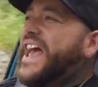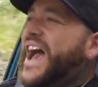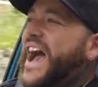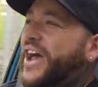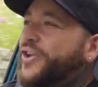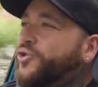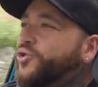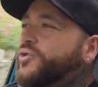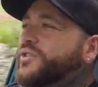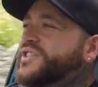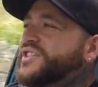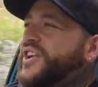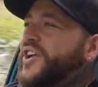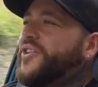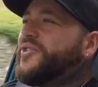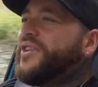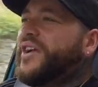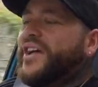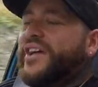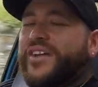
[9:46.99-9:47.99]
And
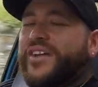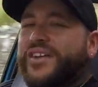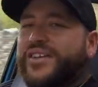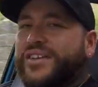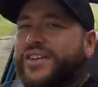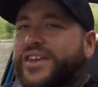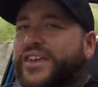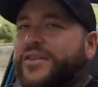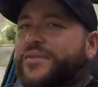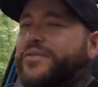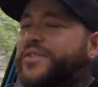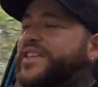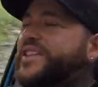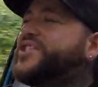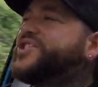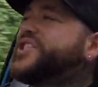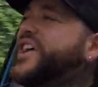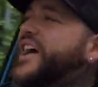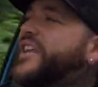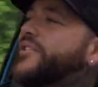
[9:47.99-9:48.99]
also, give the
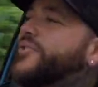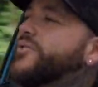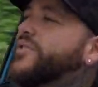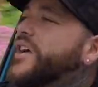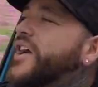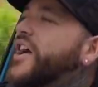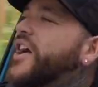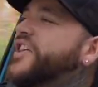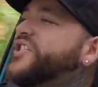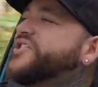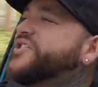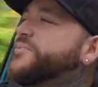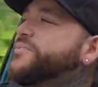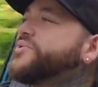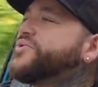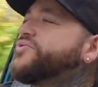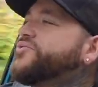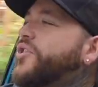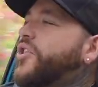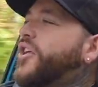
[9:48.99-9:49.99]
channel a
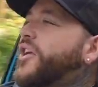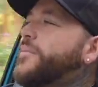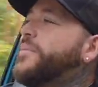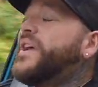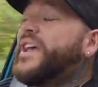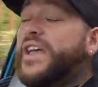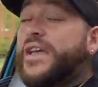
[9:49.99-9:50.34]
subscribe.